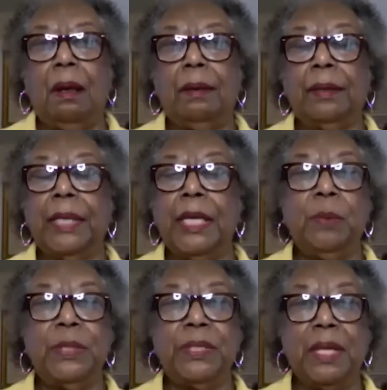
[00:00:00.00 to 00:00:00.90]
He
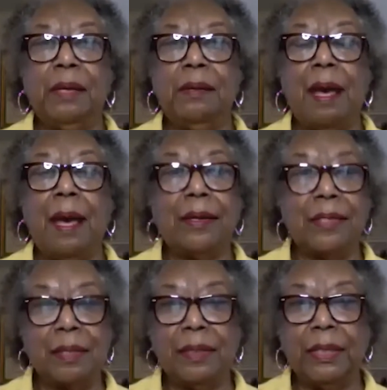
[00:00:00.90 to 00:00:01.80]
was in
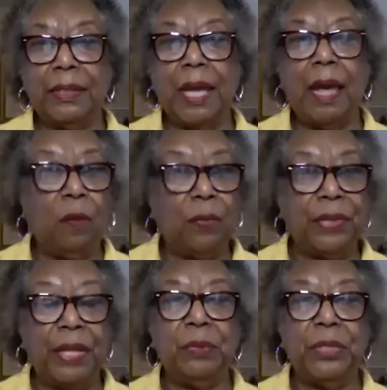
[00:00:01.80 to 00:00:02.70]
excellent health,
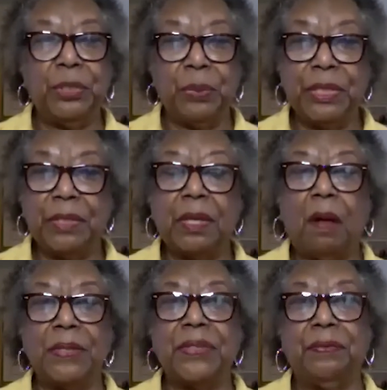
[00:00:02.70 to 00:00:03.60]
and which was
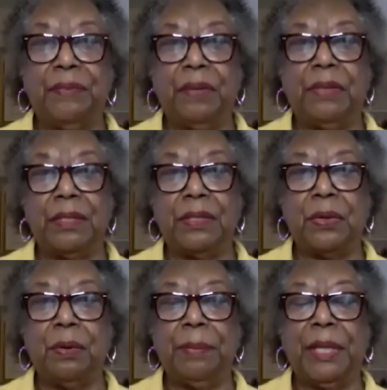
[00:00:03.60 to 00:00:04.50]
also very
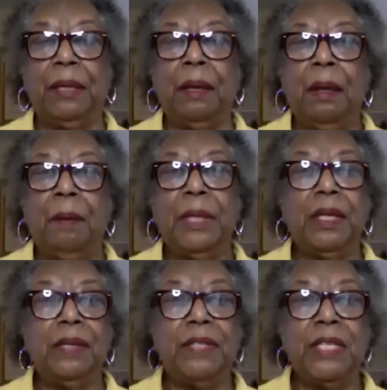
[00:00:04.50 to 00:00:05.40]
disturbing
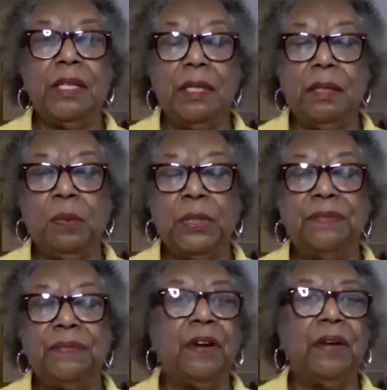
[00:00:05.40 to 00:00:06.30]
because he was
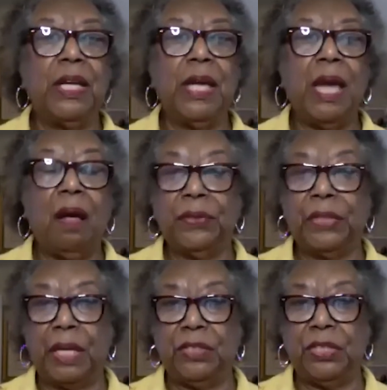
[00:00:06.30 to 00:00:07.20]
very health
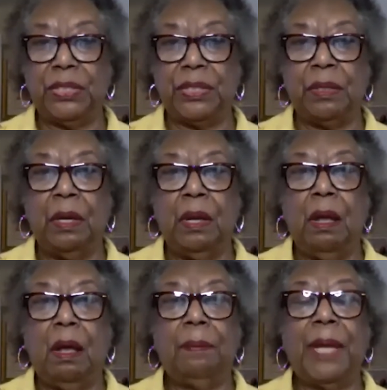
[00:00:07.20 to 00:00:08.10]
conscious
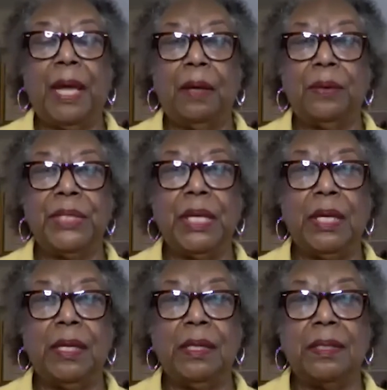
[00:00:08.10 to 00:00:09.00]
about
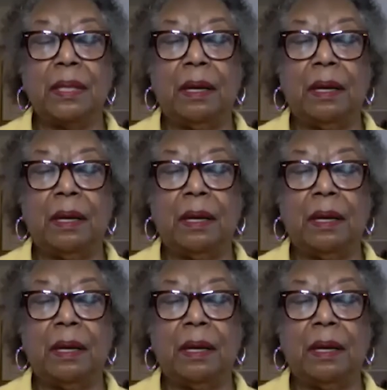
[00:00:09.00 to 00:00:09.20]
his